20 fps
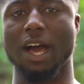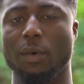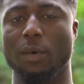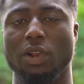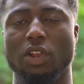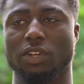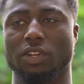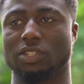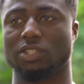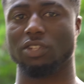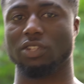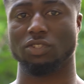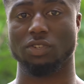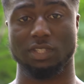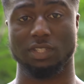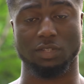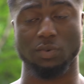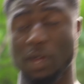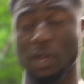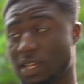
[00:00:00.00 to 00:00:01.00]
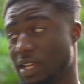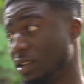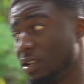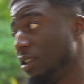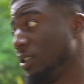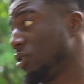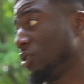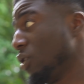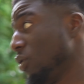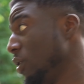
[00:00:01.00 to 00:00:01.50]
how it looks, as long as it's working.
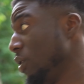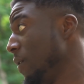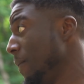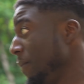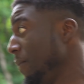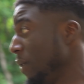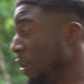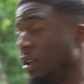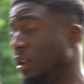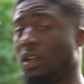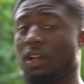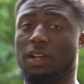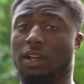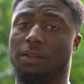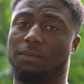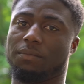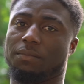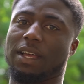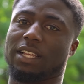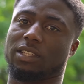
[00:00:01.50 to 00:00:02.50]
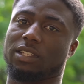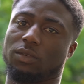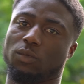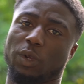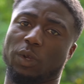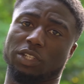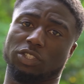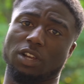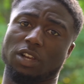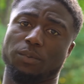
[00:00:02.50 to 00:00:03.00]
So that's one
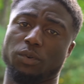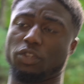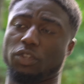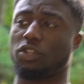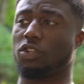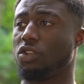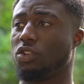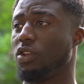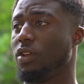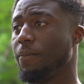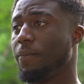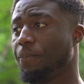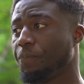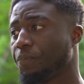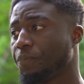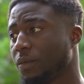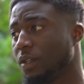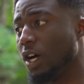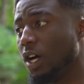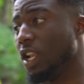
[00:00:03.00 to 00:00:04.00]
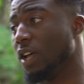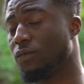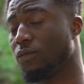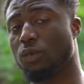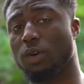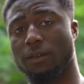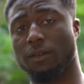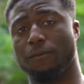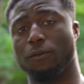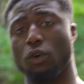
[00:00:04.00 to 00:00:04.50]
example you can do. Another
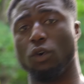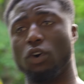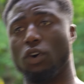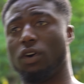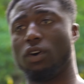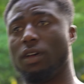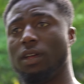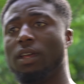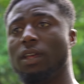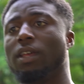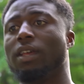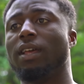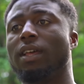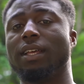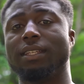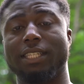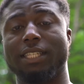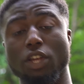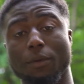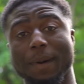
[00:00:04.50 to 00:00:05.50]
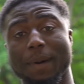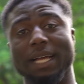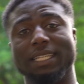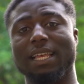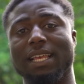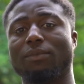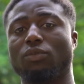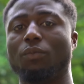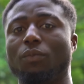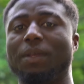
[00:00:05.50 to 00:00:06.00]
one for, say, your
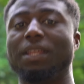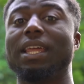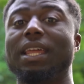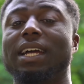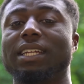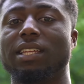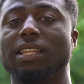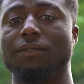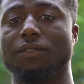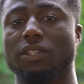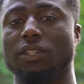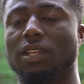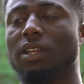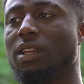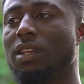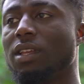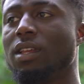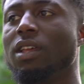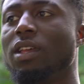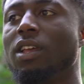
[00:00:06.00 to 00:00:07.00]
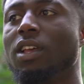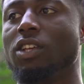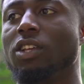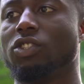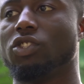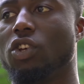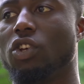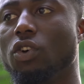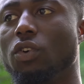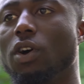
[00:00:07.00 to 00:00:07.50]
biceps would be negatives.
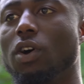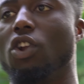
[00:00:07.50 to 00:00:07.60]
So a